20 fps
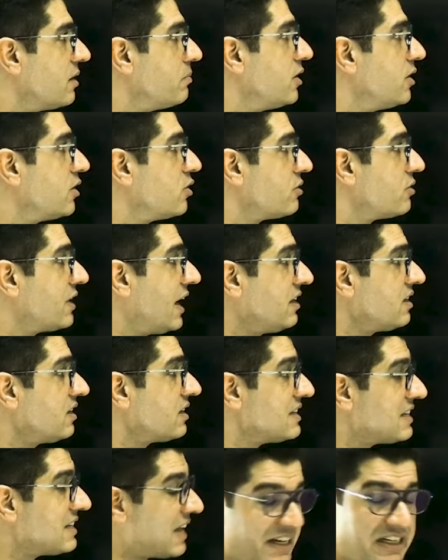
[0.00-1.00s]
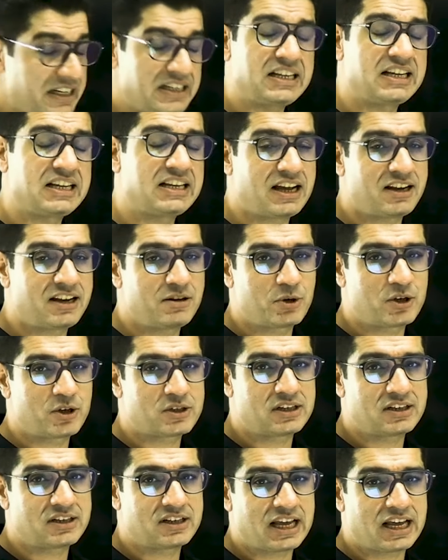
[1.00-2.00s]
to get 99
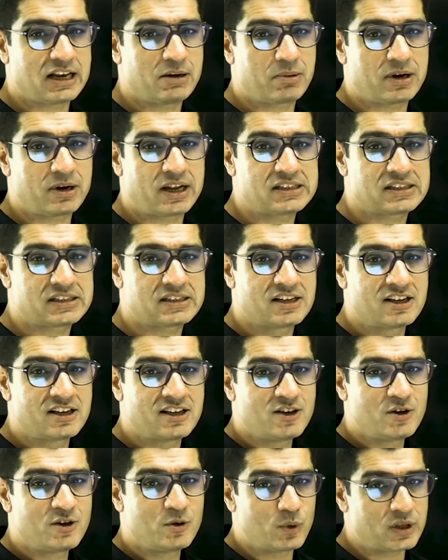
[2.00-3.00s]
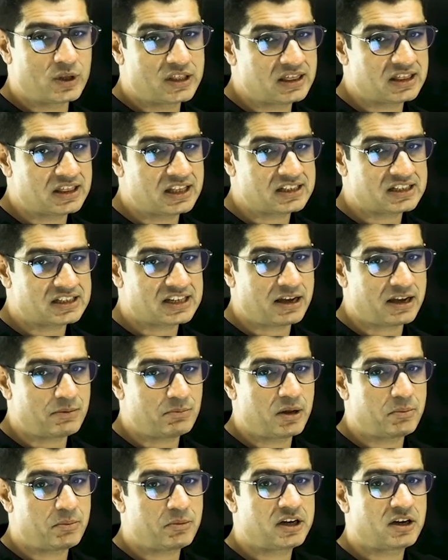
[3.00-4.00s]
percentile plus within this time
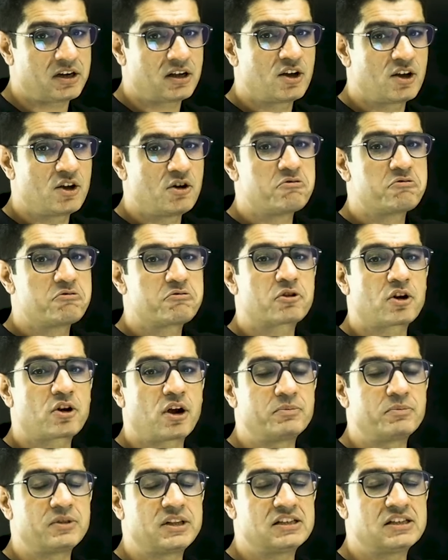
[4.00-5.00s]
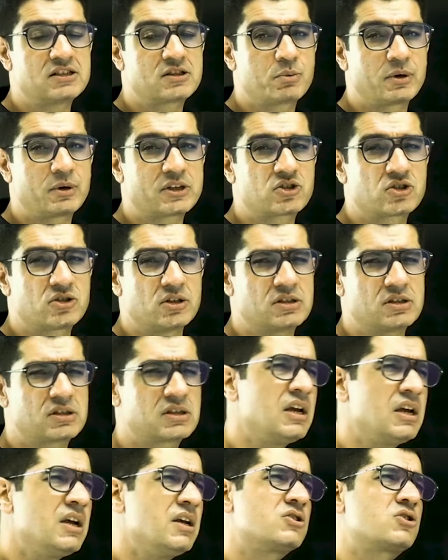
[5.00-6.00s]
limit from these questions.
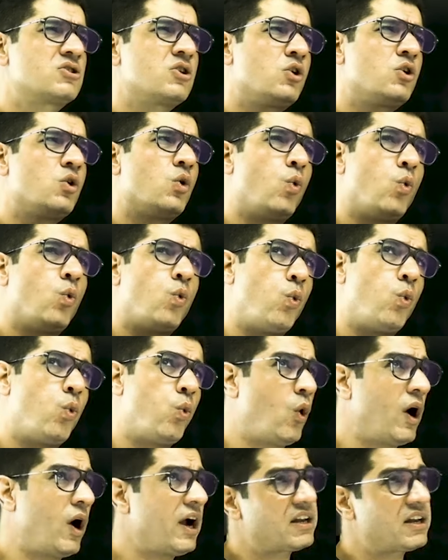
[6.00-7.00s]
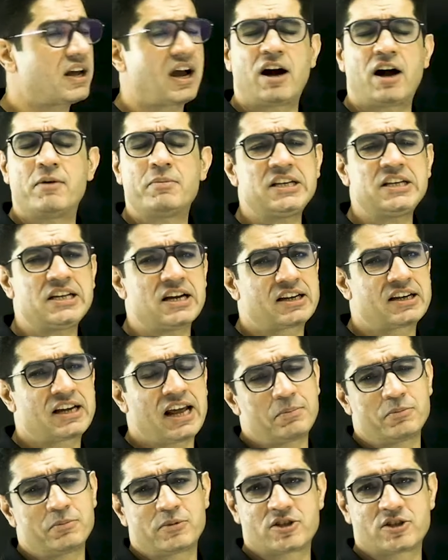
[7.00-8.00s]
So how many
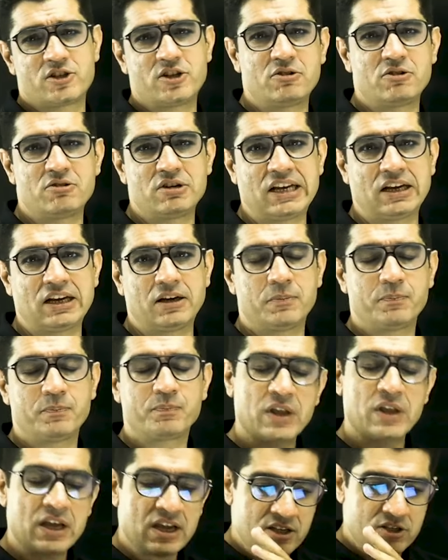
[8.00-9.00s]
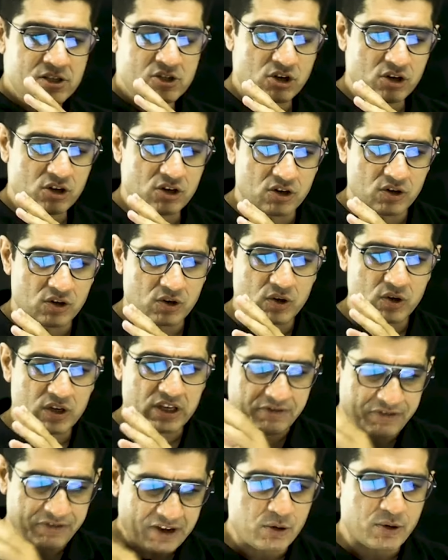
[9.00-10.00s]
attempts do you need? So
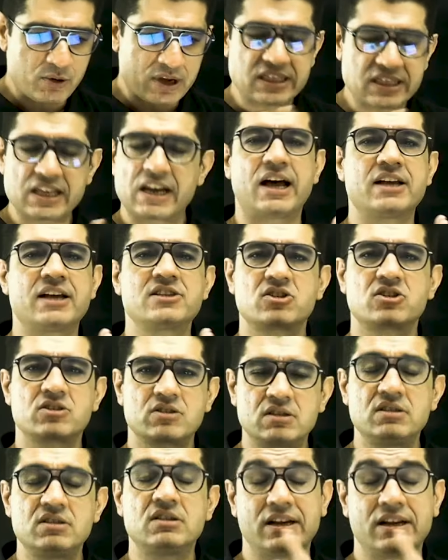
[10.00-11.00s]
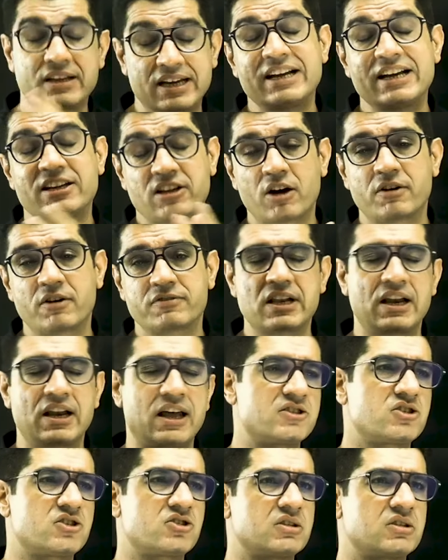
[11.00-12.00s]
if I look at the data of the
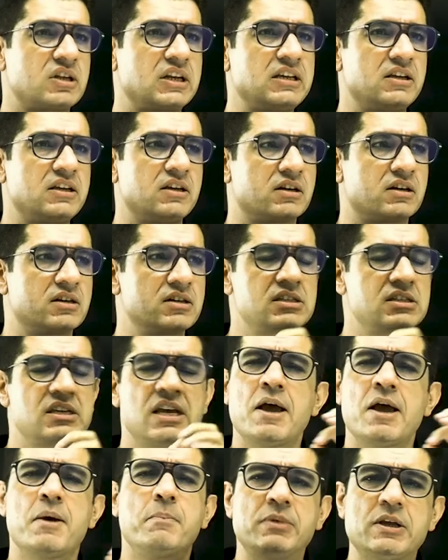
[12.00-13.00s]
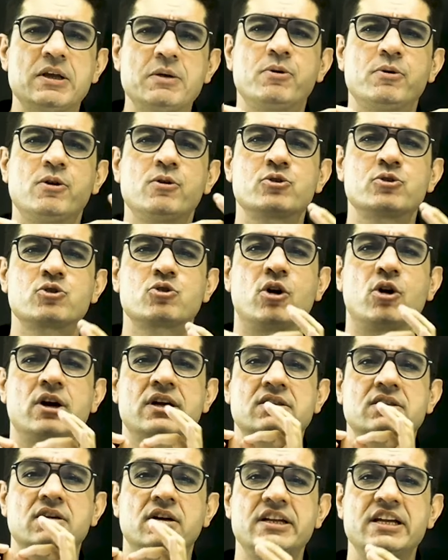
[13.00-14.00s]
last 3 years, people who
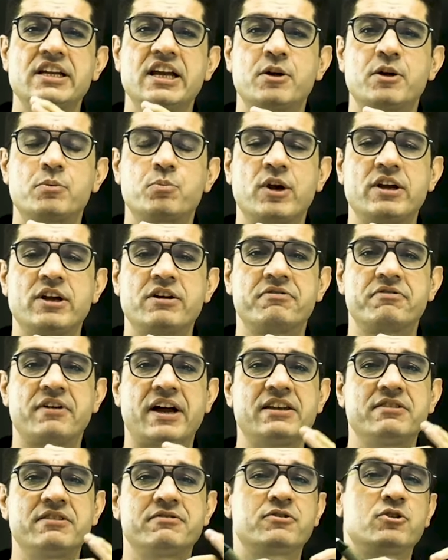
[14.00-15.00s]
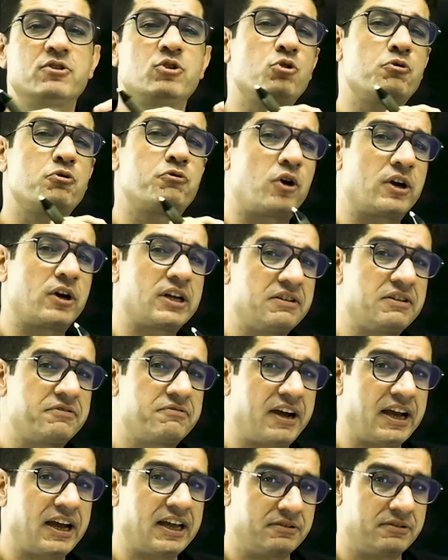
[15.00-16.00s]
scored 38.5 to
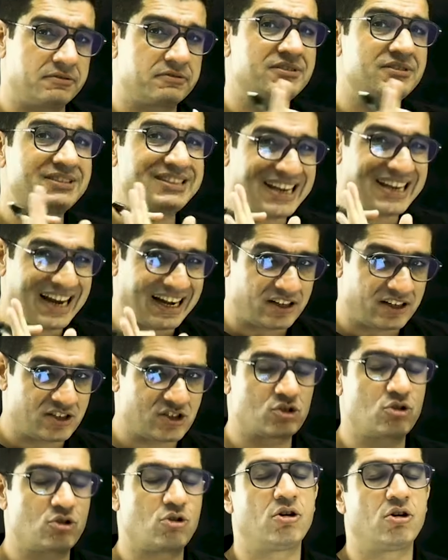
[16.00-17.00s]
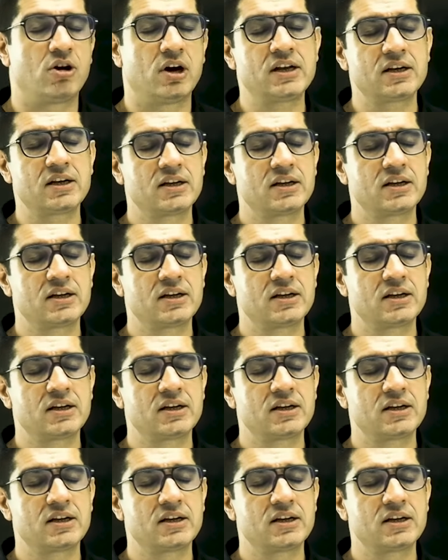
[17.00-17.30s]
45 net score